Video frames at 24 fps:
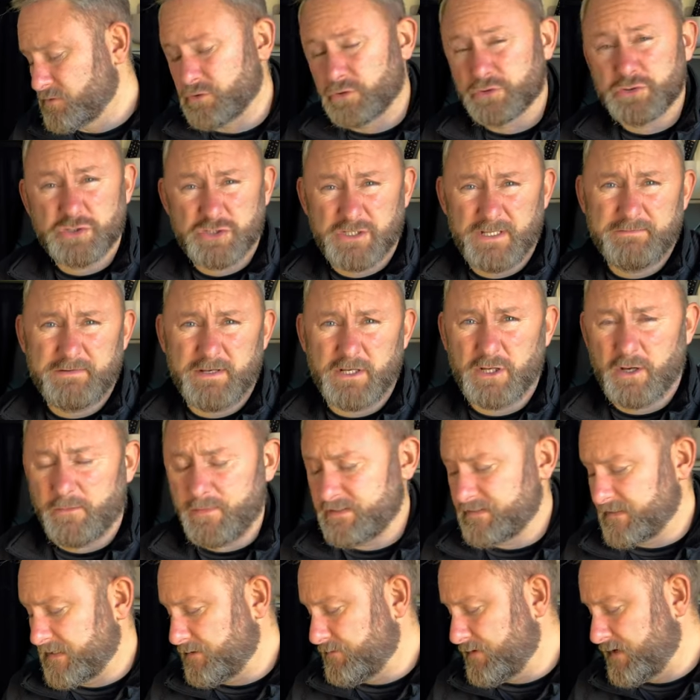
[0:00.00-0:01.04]
So just leave it in
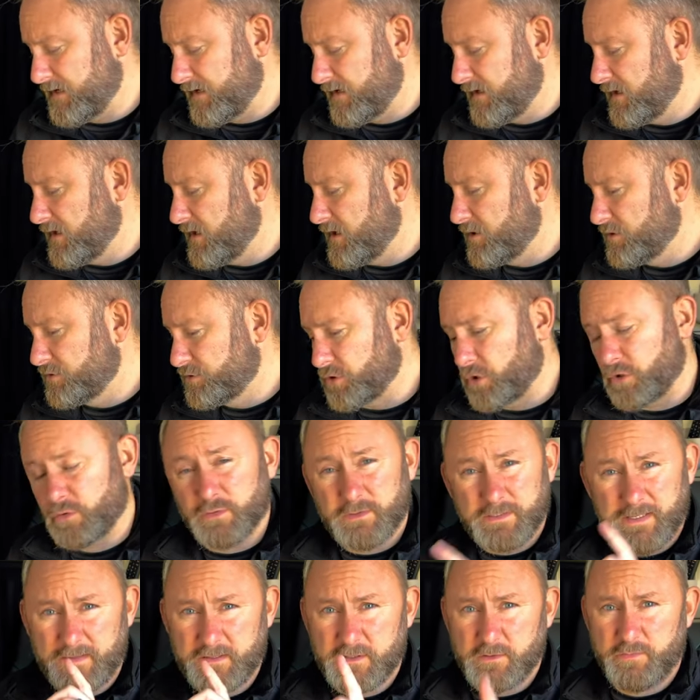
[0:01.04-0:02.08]
comments anyway. So
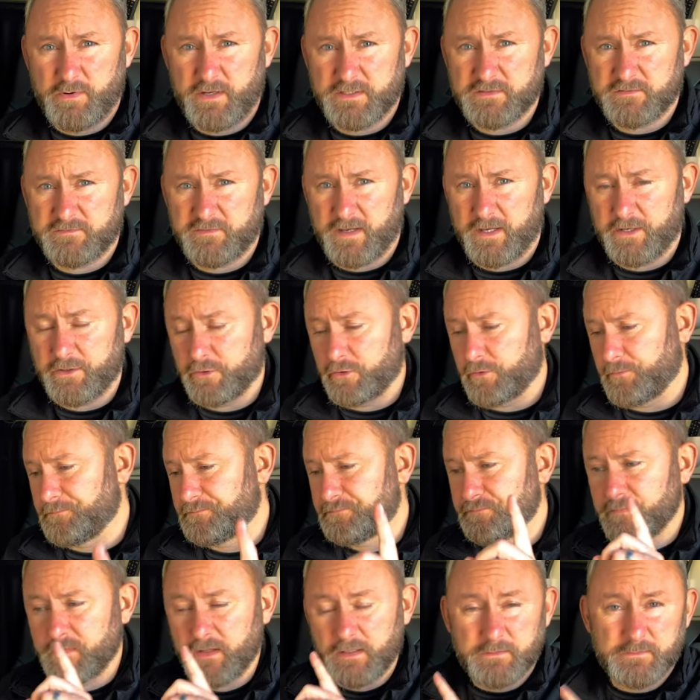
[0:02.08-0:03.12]
we'll get the compressor fired up,
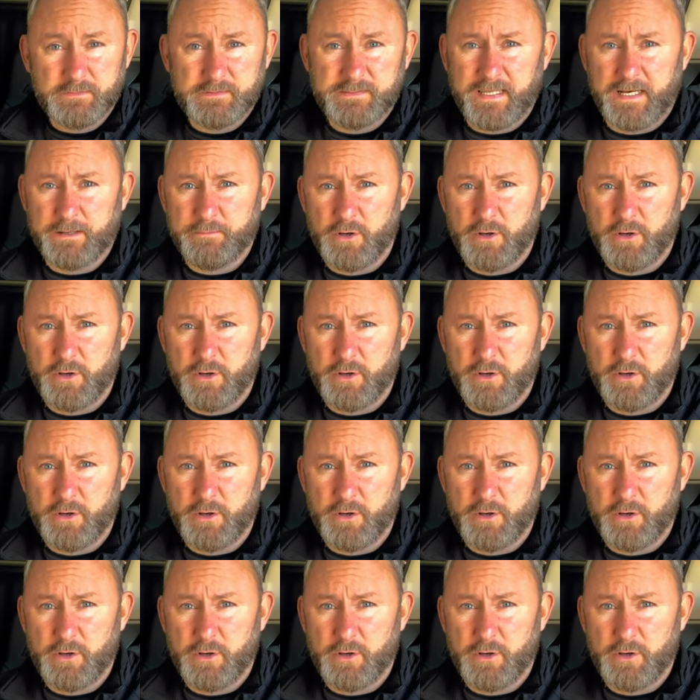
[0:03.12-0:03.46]
get